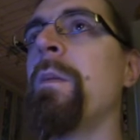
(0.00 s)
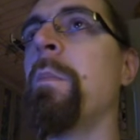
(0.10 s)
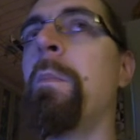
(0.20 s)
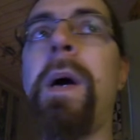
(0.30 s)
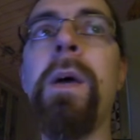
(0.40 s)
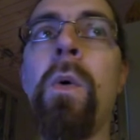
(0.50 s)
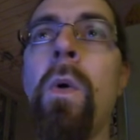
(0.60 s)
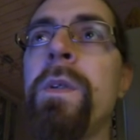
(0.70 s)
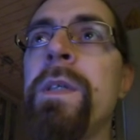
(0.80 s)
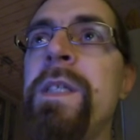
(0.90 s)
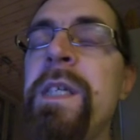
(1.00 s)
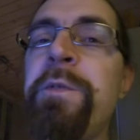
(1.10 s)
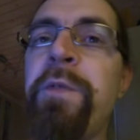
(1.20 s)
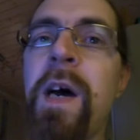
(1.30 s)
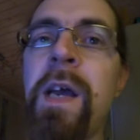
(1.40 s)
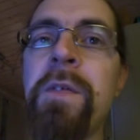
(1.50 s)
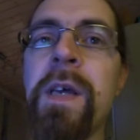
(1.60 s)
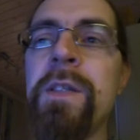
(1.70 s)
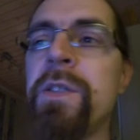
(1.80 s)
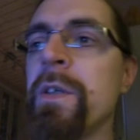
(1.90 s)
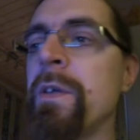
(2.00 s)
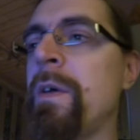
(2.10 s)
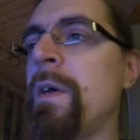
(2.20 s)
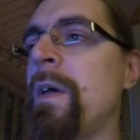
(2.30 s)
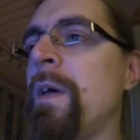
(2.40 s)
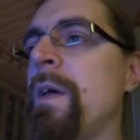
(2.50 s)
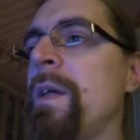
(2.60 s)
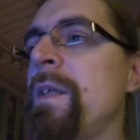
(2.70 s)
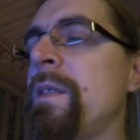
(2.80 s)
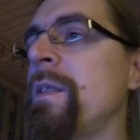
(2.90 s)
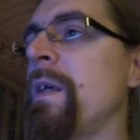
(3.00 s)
My old D5 engine is